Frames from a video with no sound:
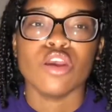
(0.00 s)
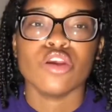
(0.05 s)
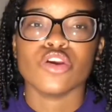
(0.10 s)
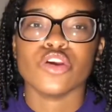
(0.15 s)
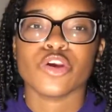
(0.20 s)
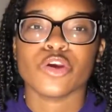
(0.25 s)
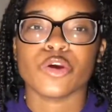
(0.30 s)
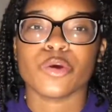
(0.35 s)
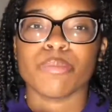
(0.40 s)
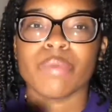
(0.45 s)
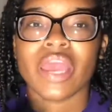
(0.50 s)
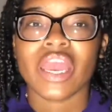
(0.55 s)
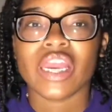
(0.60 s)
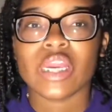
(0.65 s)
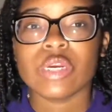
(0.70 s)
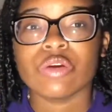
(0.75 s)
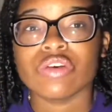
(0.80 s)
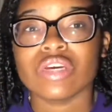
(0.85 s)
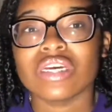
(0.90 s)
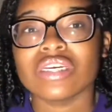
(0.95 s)
your
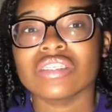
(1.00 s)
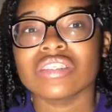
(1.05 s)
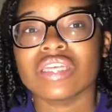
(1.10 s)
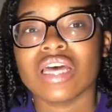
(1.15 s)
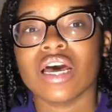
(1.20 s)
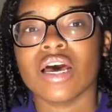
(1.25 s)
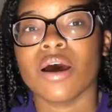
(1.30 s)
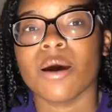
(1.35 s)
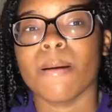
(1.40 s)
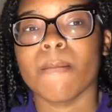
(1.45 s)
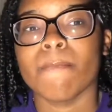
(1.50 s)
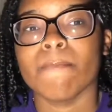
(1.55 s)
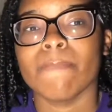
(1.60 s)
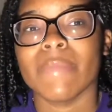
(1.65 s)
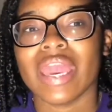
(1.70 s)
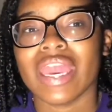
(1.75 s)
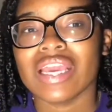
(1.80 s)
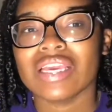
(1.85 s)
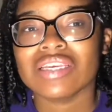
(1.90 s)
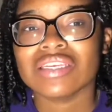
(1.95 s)
pancreas
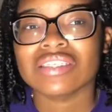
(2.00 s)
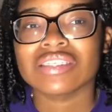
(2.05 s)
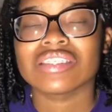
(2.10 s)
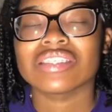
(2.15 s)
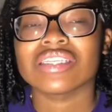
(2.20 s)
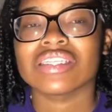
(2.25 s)
makes